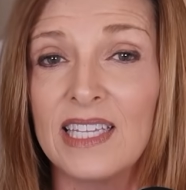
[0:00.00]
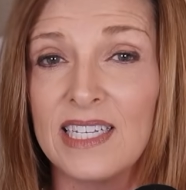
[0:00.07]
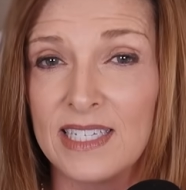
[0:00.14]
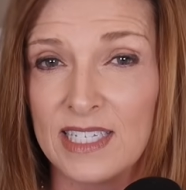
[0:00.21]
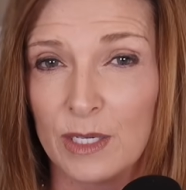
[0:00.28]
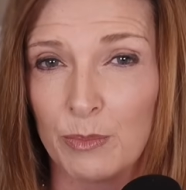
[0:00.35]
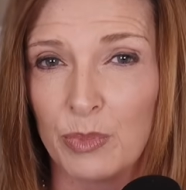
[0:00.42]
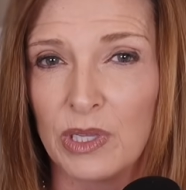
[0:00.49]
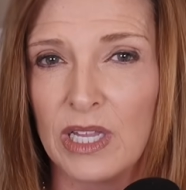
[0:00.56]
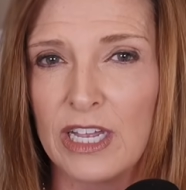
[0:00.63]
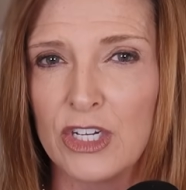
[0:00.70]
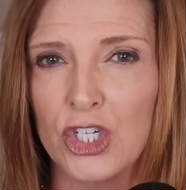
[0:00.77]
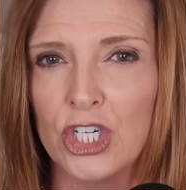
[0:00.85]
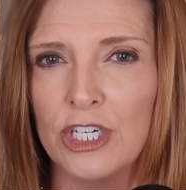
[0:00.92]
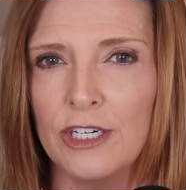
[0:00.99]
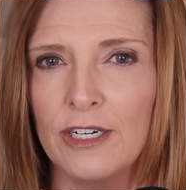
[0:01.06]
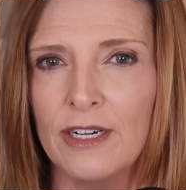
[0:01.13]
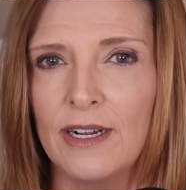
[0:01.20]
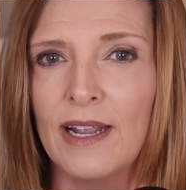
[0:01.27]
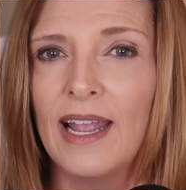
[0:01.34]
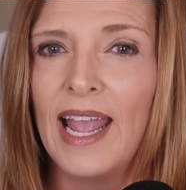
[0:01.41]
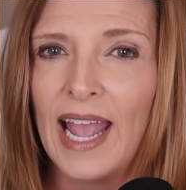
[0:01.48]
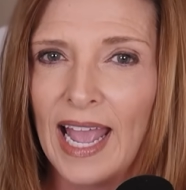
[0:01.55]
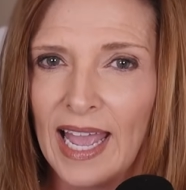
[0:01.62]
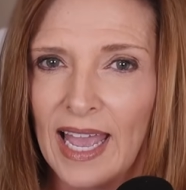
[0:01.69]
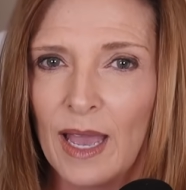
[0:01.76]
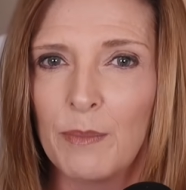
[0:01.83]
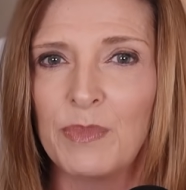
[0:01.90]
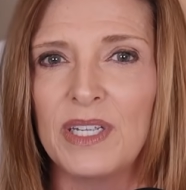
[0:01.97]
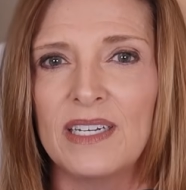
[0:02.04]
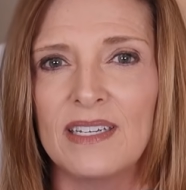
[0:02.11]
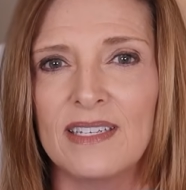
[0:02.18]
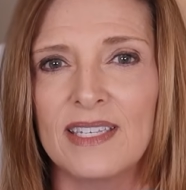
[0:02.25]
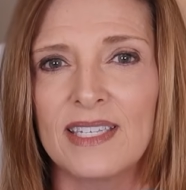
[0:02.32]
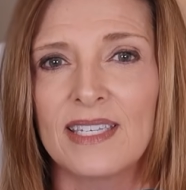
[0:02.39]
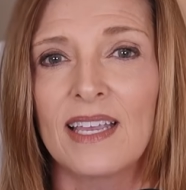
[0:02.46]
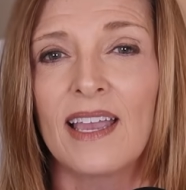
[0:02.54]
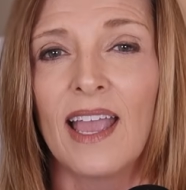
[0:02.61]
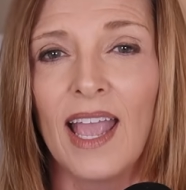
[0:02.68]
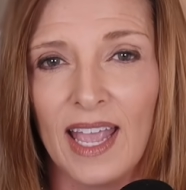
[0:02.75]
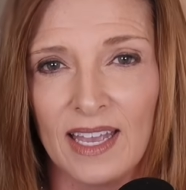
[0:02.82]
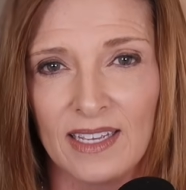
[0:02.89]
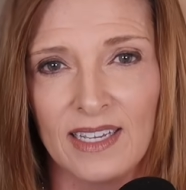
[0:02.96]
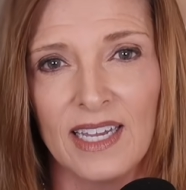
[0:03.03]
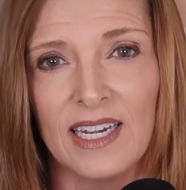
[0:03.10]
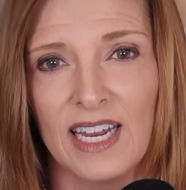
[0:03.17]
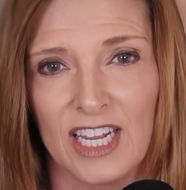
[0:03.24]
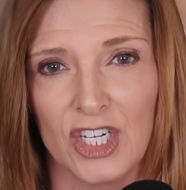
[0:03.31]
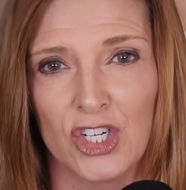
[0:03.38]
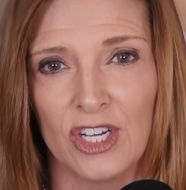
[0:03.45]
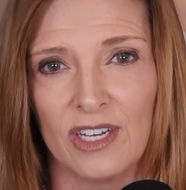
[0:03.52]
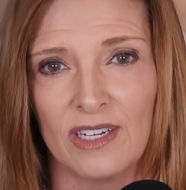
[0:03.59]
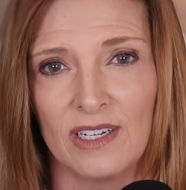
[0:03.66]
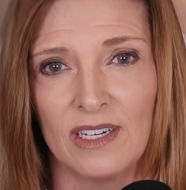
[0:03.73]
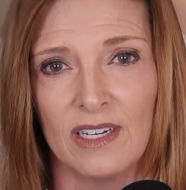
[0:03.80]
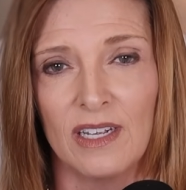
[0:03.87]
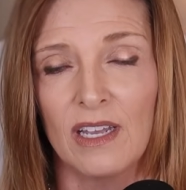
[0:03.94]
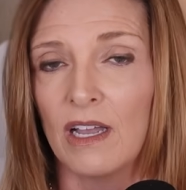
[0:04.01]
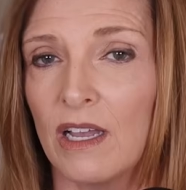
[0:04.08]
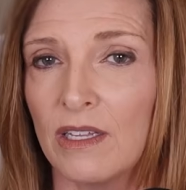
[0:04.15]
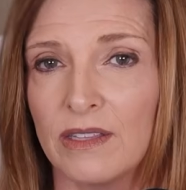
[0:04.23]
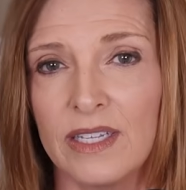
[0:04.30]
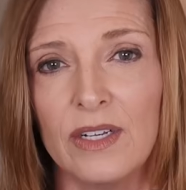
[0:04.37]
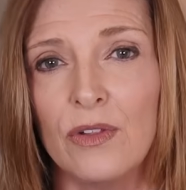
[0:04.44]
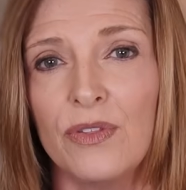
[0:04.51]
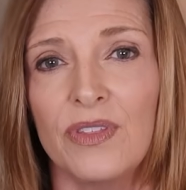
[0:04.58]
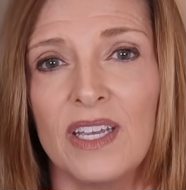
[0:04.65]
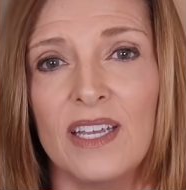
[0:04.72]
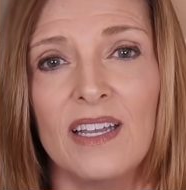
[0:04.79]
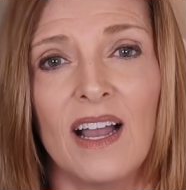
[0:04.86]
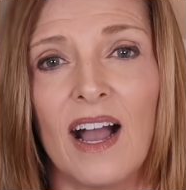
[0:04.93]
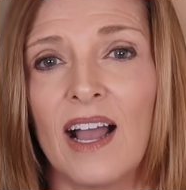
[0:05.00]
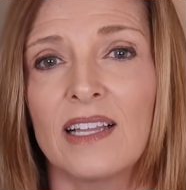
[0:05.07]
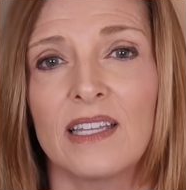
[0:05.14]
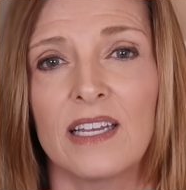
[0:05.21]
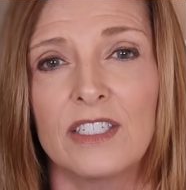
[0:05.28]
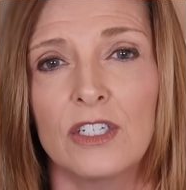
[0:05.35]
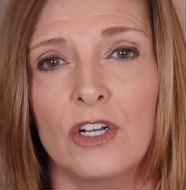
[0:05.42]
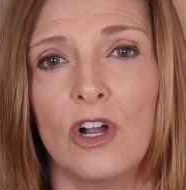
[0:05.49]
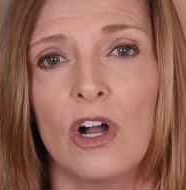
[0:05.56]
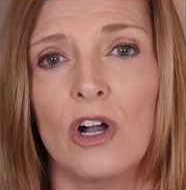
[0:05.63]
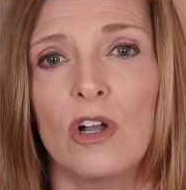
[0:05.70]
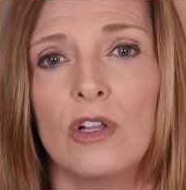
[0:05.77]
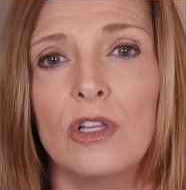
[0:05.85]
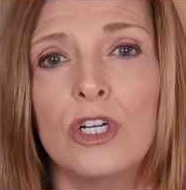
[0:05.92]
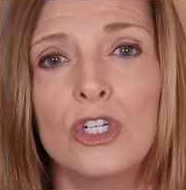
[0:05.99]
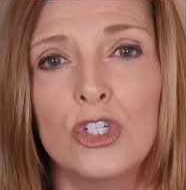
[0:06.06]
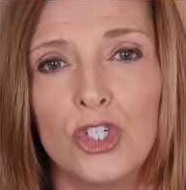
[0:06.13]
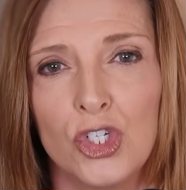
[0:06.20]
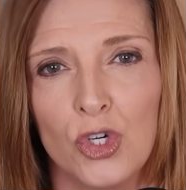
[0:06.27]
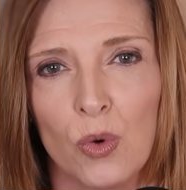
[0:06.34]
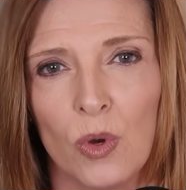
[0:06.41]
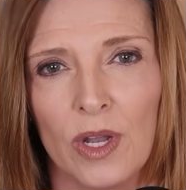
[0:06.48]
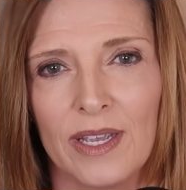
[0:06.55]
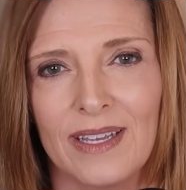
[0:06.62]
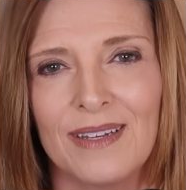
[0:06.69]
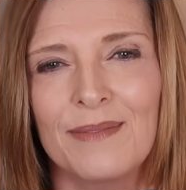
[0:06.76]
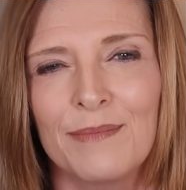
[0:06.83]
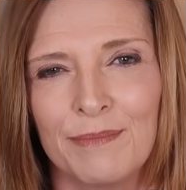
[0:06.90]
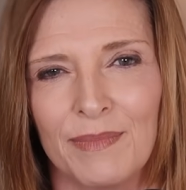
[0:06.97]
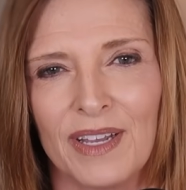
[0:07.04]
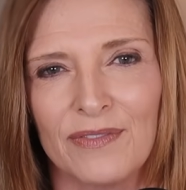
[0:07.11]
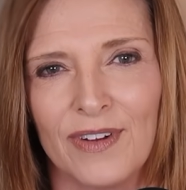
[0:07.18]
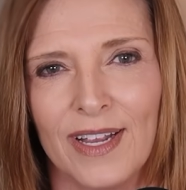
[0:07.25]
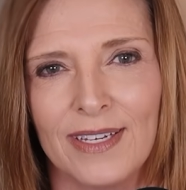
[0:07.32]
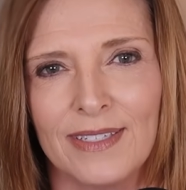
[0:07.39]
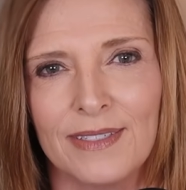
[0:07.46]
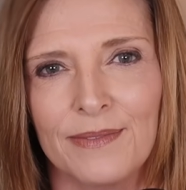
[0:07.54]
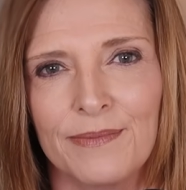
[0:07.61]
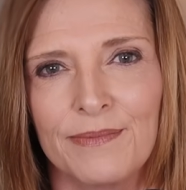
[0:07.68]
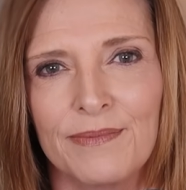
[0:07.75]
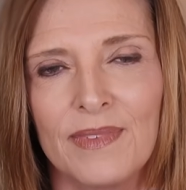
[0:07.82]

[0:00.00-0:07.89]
leads to pleasure, happiness, and connection. A little thing I like to call joy, my friend.